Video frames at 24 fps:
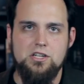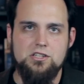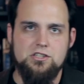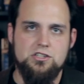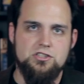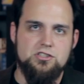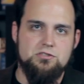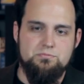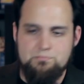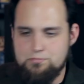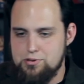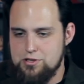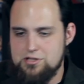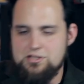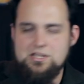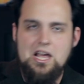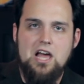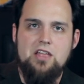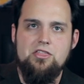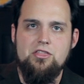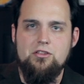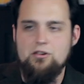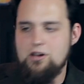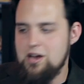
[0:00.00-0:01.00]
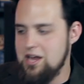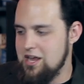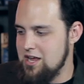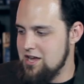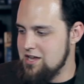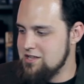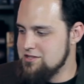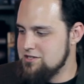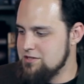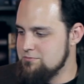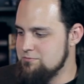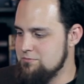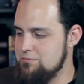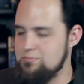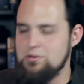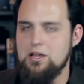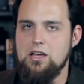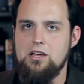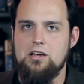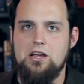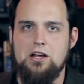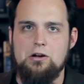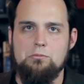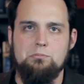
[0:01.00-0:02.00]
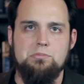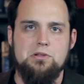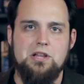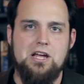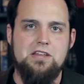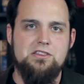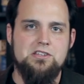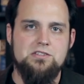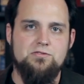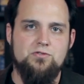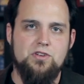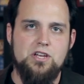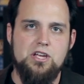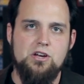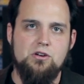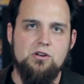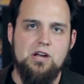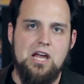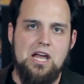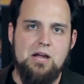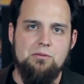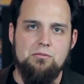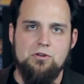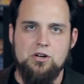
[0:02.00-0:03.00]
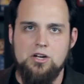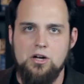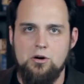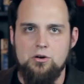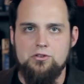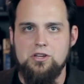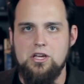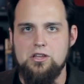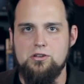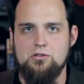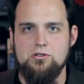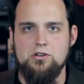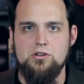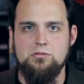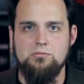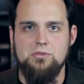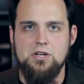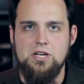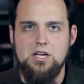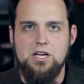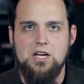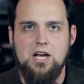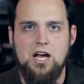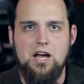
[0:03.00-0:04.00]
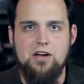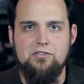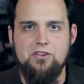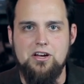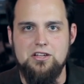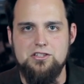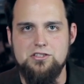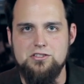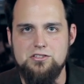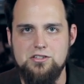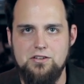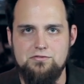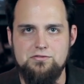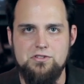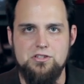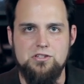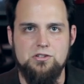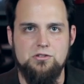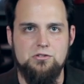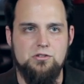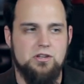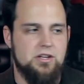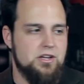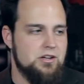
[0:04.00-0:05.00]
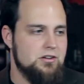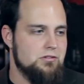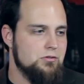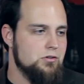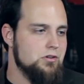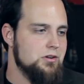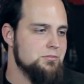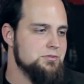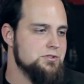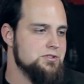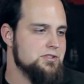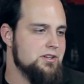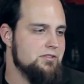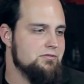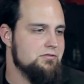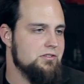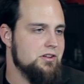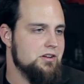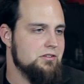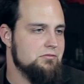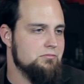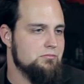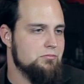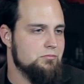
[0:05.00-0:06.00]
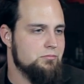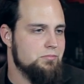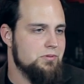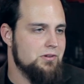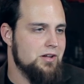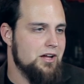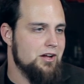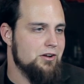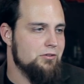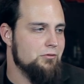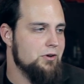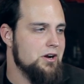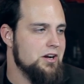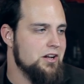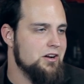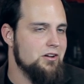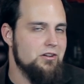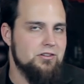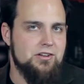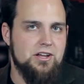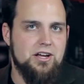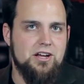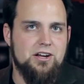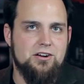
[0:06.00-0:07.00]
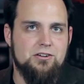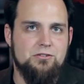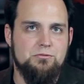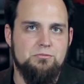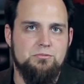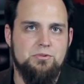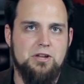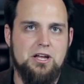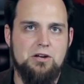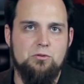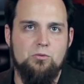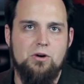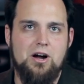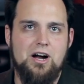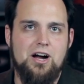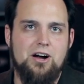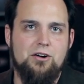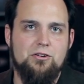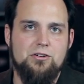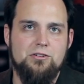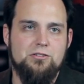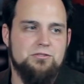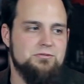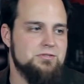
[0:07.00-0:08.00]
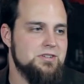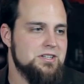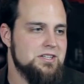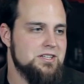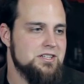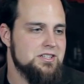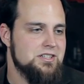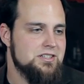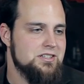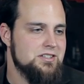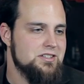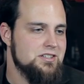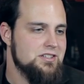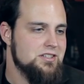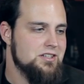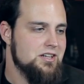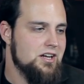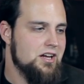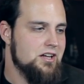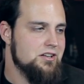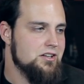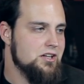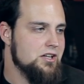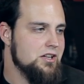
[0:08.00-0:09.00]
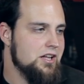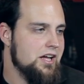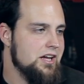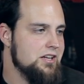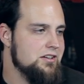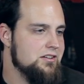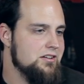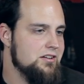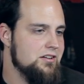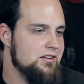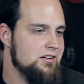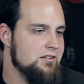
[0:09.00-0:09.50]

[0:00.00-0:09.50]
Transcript: just put that in their hands and, like, here, play this video game or go in the other room. I've got stuff to do, like grown up stuff, like play on Reddit all day or play WoW or. Uh, neglect,